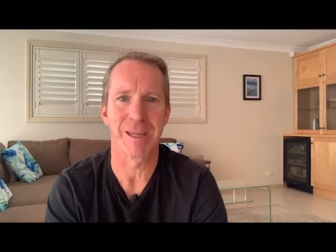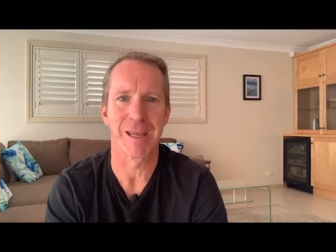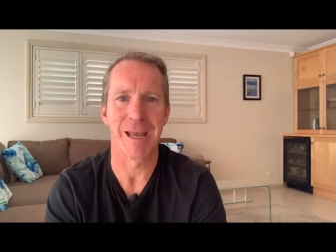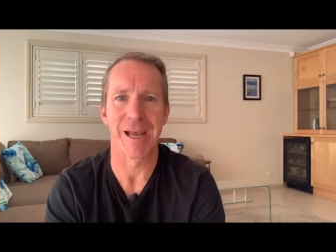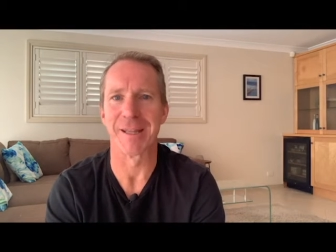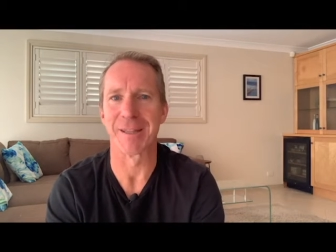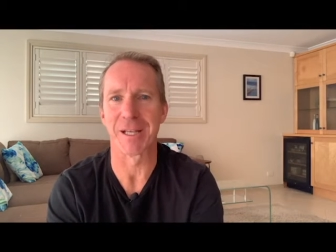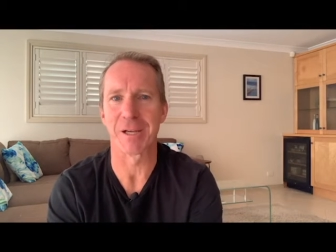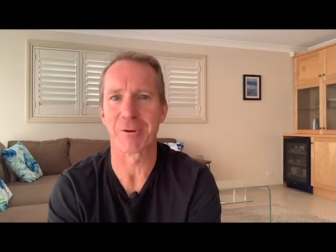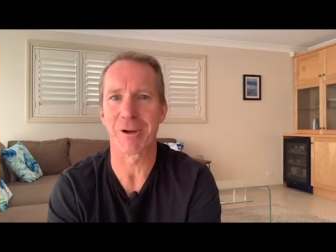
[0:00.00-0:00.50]

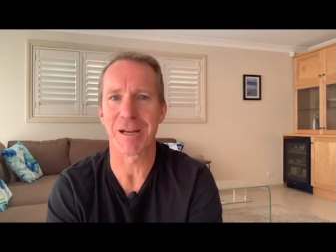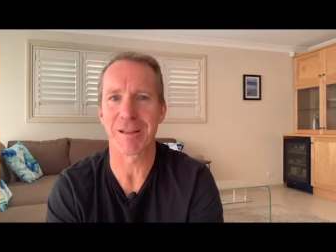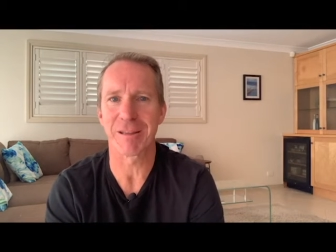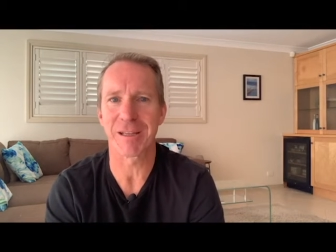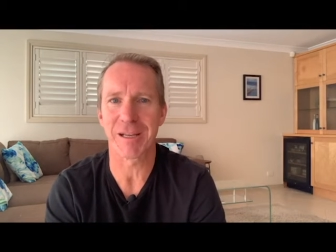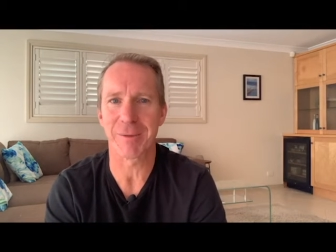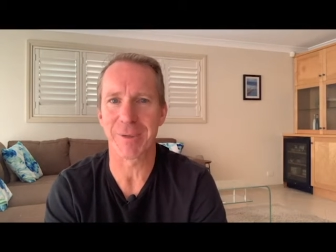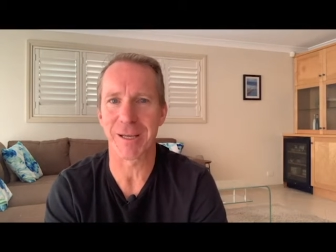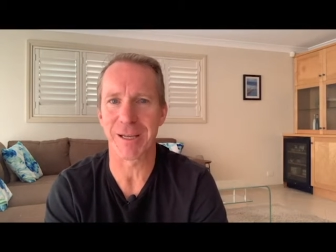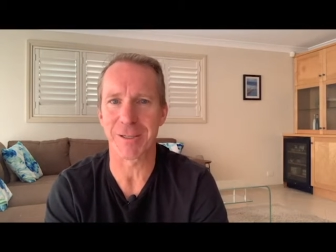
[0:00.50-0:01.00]
And the great
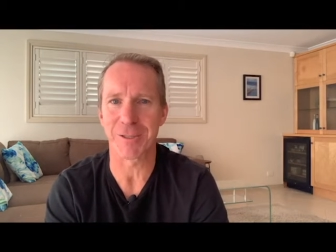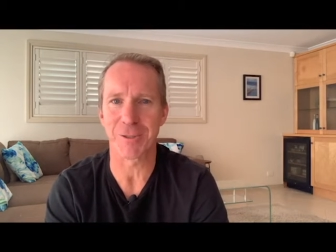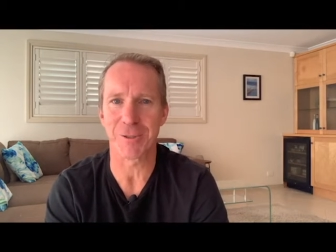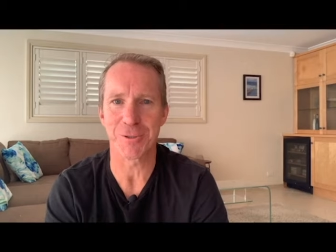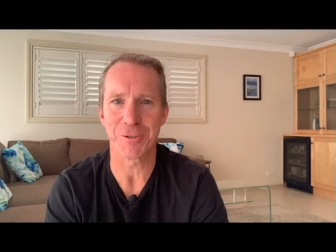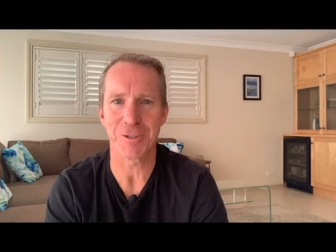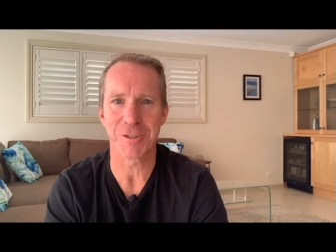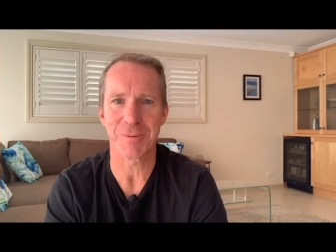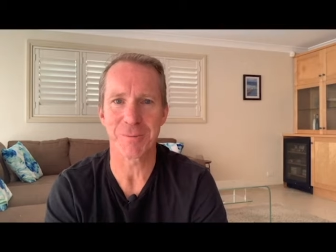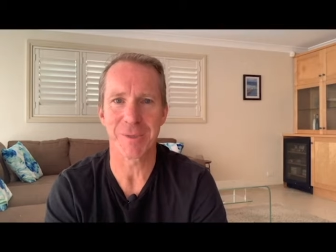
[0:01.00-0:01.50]
thing about
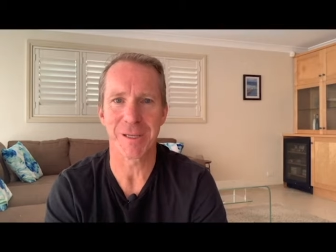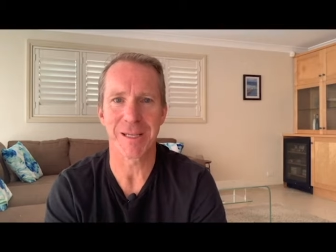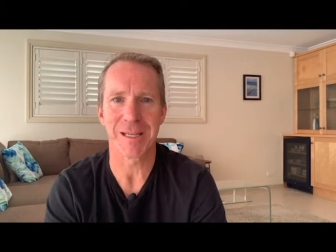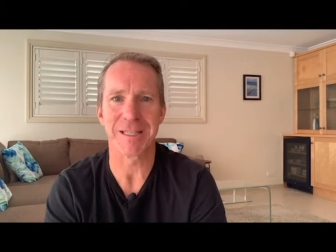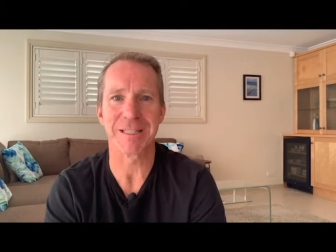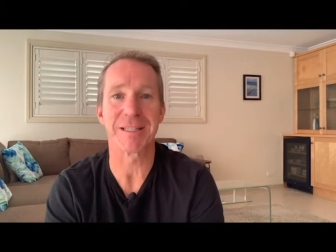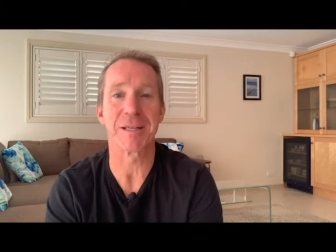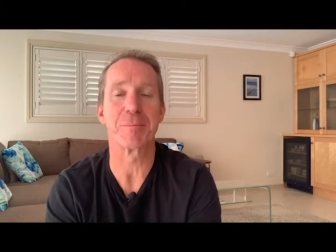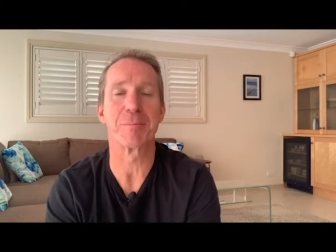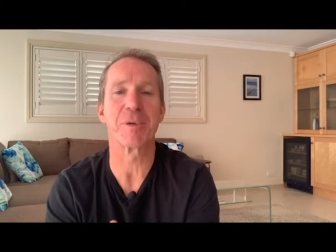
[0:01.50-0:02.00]
YouTube
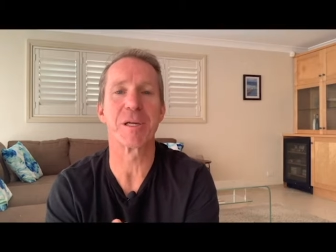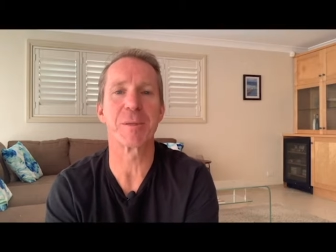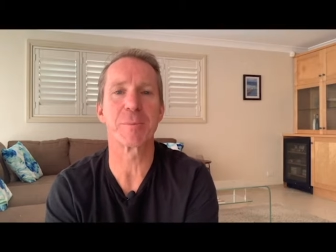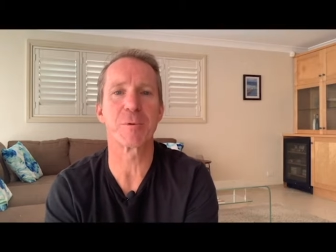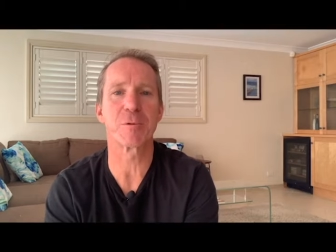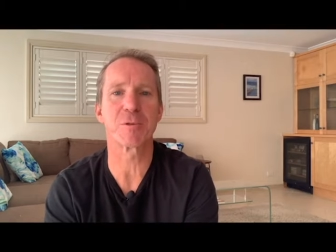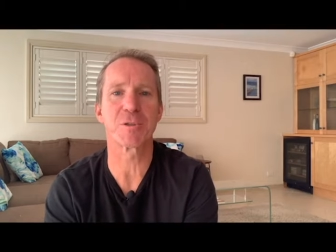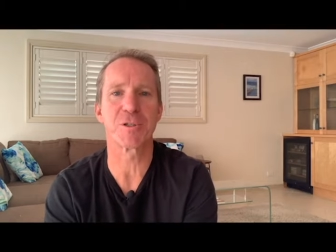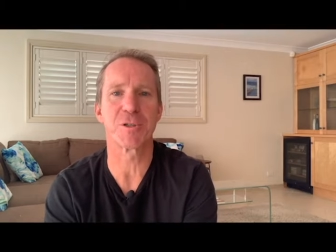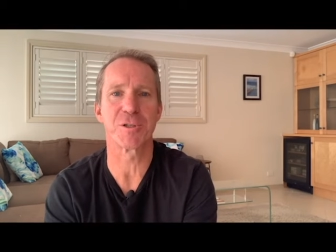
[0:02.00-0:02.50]
is that
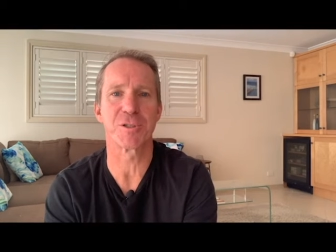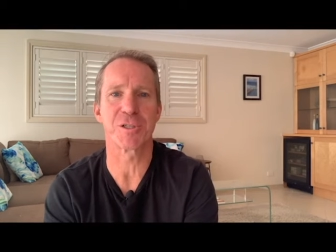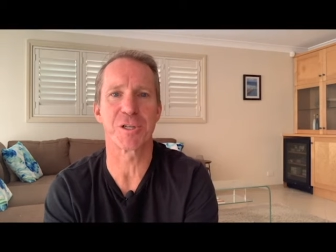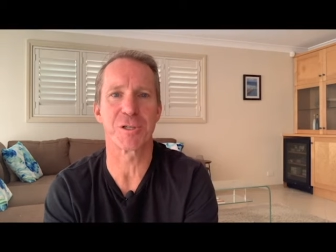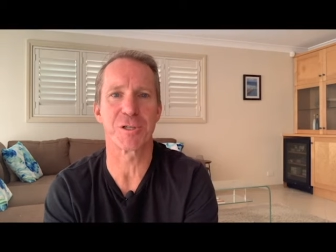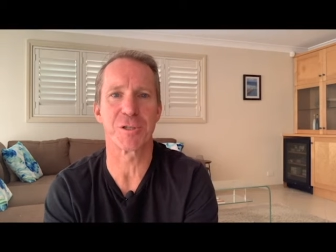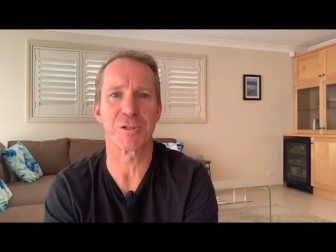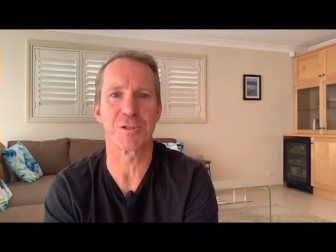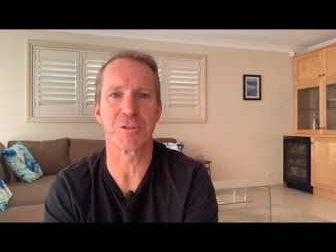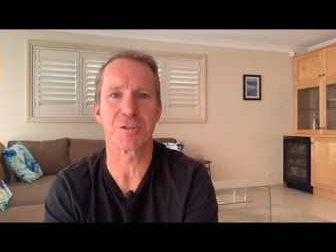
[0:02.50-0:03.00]
people searching
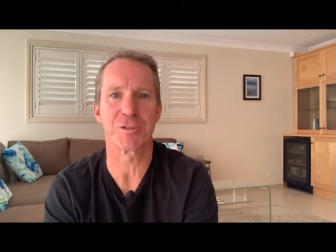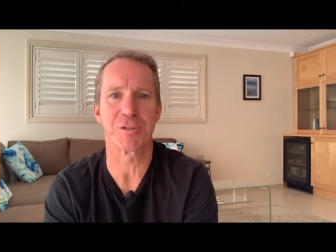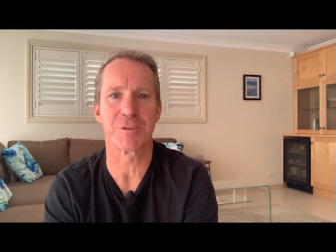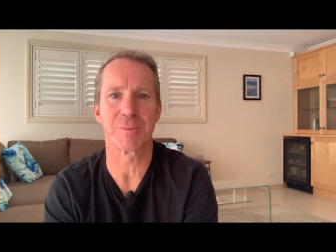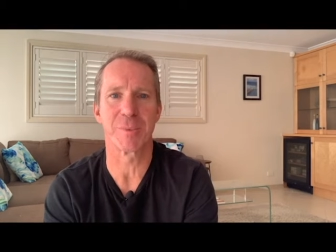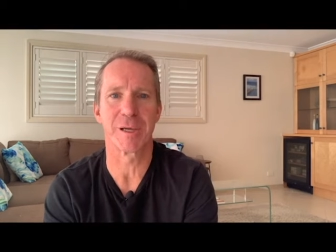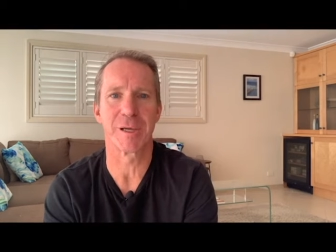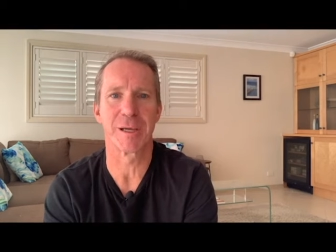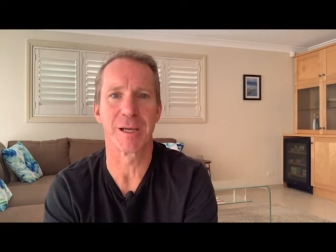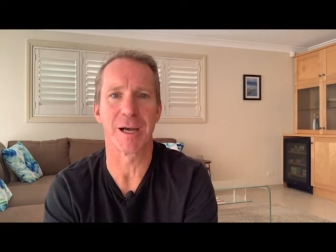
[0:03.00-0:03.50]
YouTube
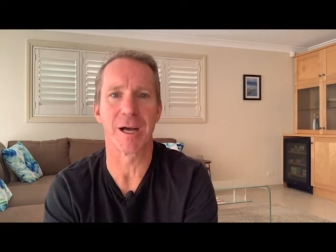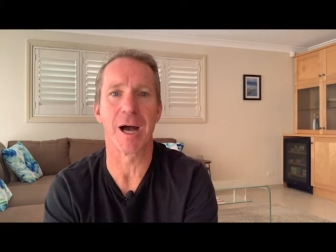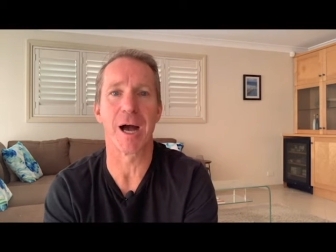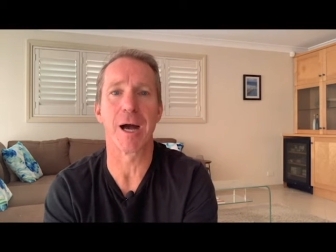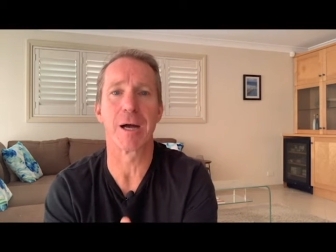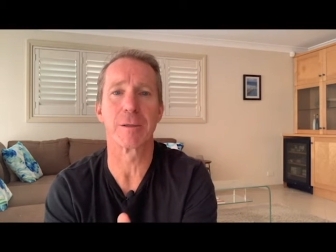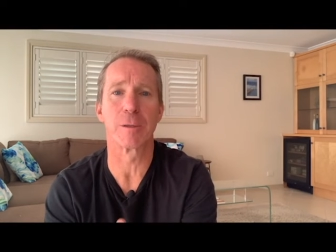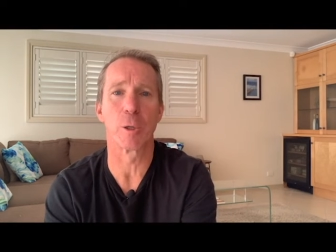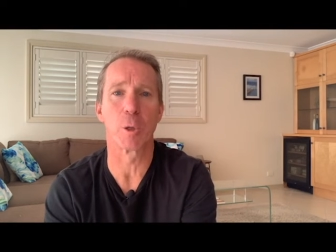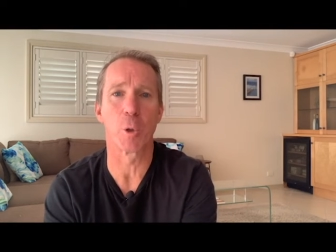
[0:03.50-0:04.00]
are
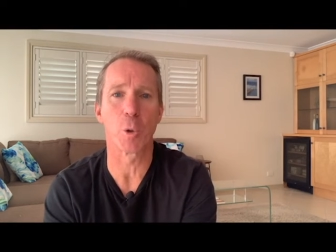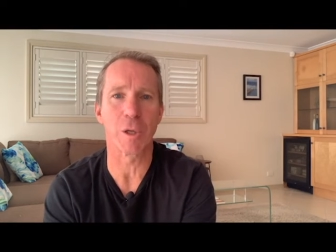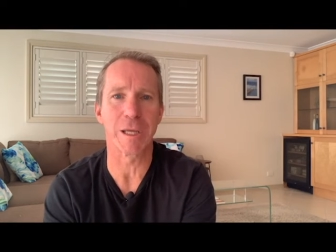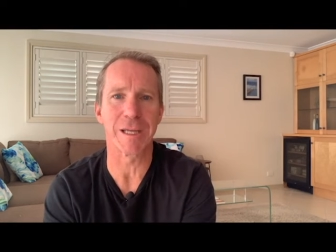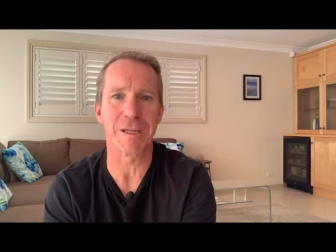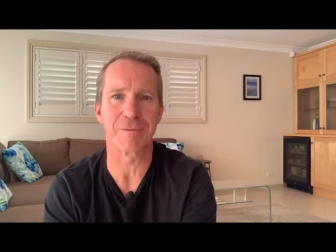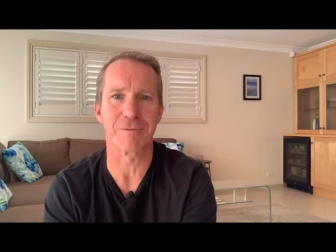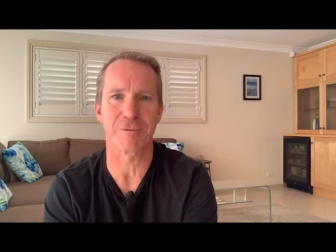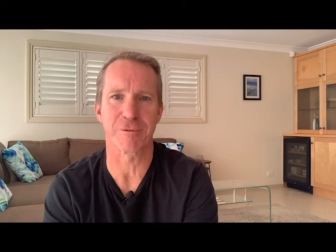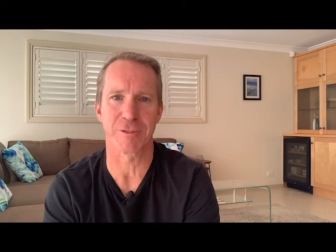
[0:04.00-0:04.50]

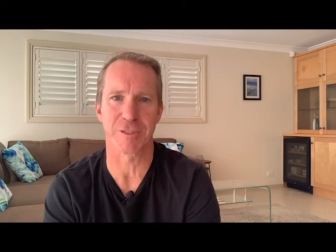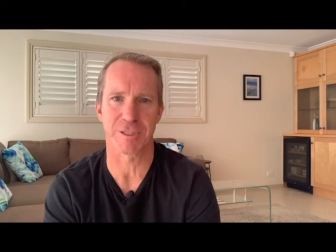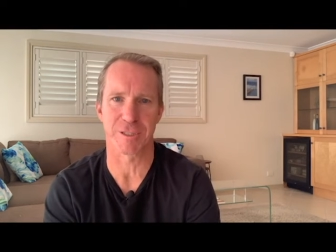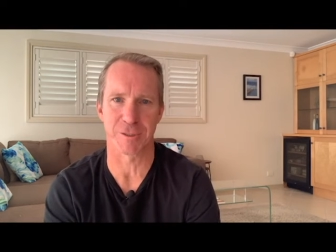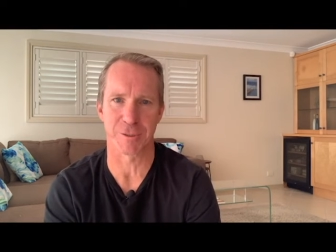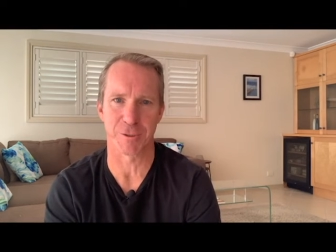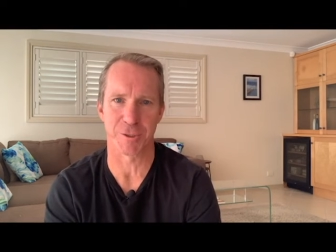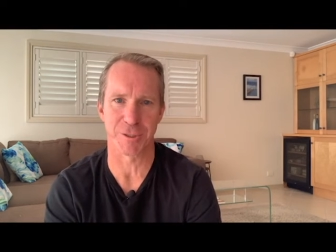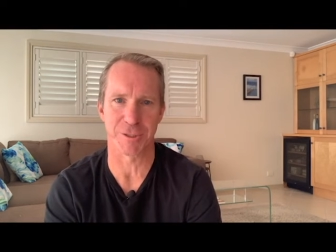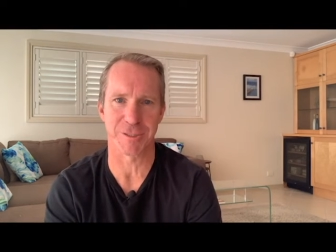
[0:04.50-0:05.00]
looking for a
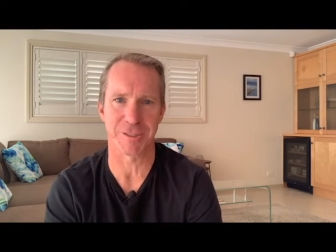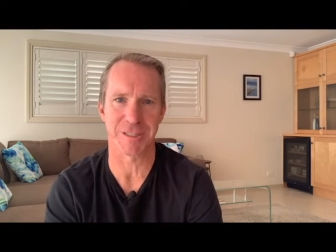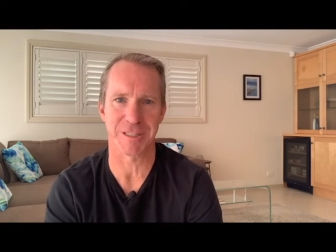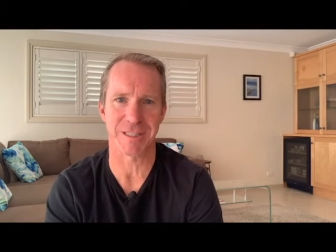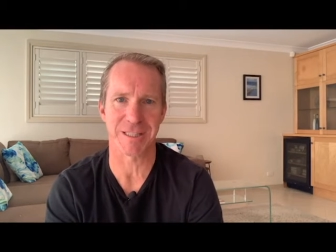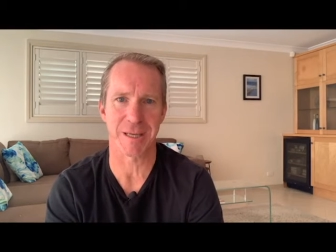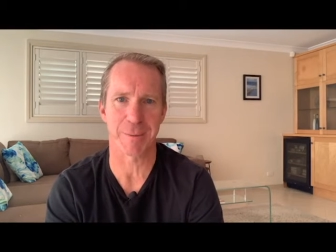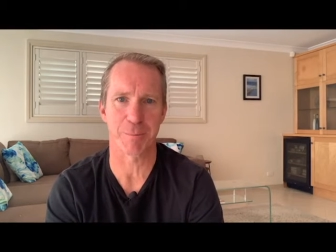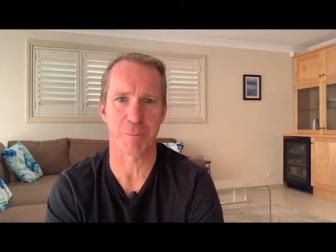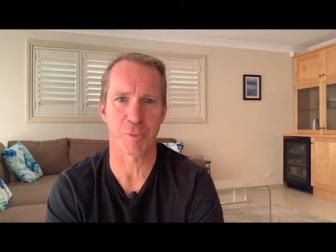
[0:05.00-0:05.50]
solution to
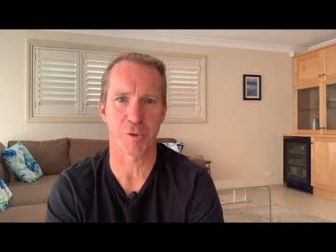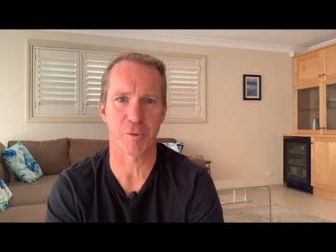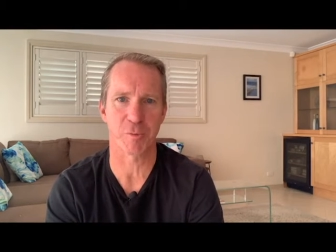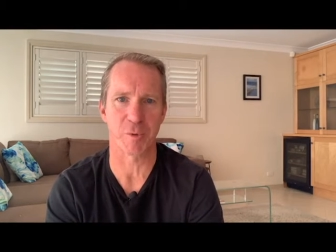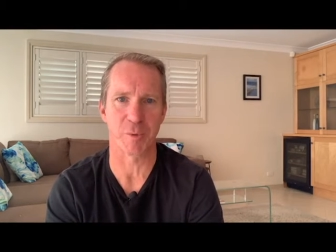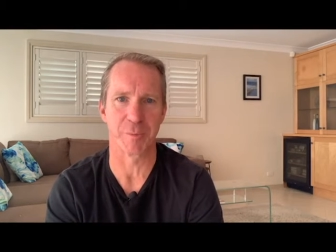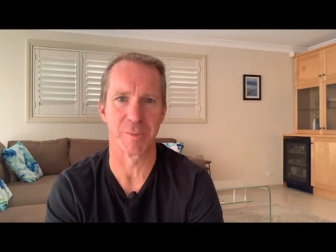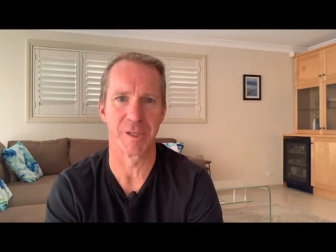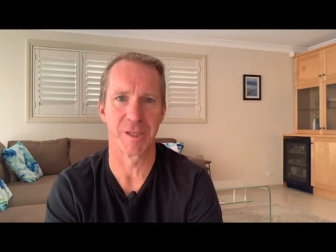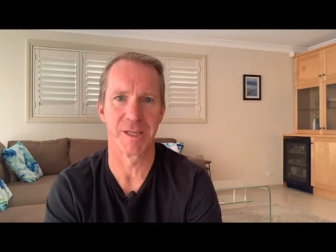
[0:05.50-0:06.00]
some problem.